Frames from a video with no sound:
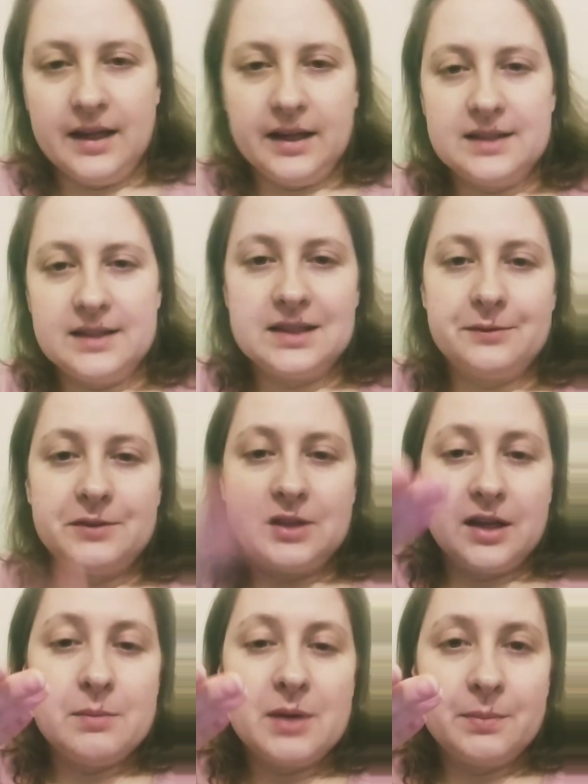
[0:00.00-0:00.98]
He's
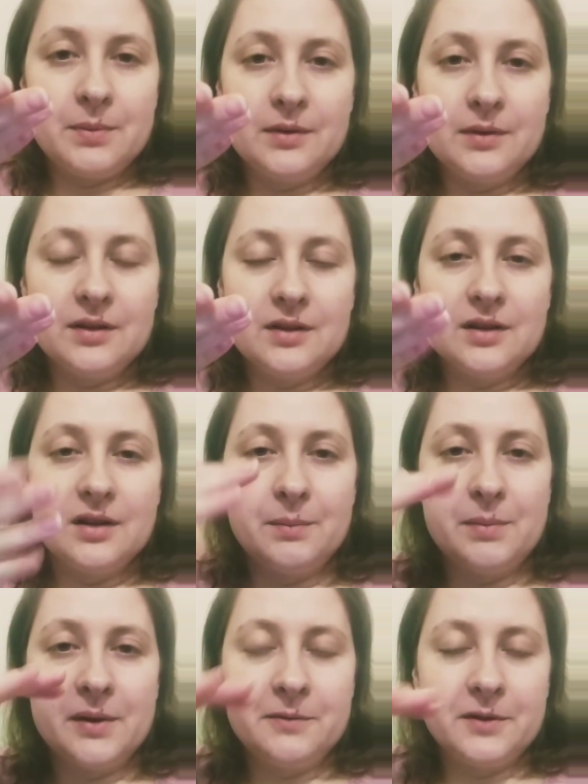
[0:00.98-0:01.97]
lifting him up
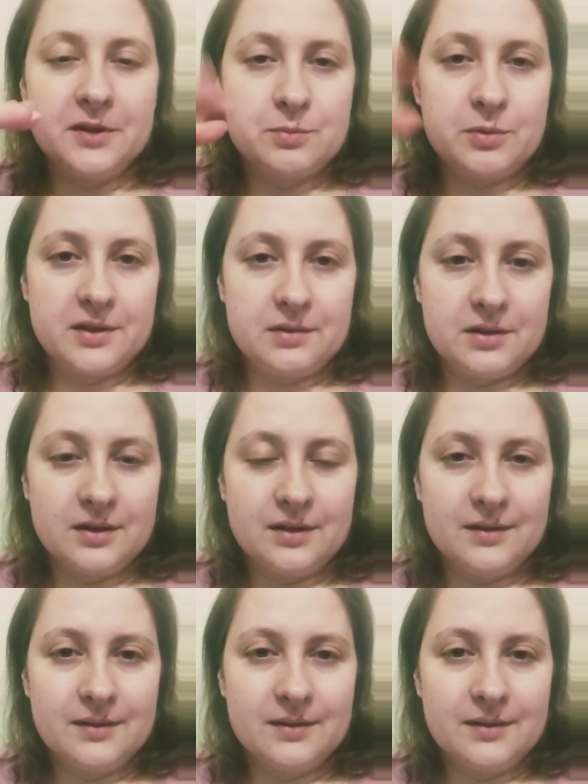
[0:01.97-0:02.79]
above his brethren.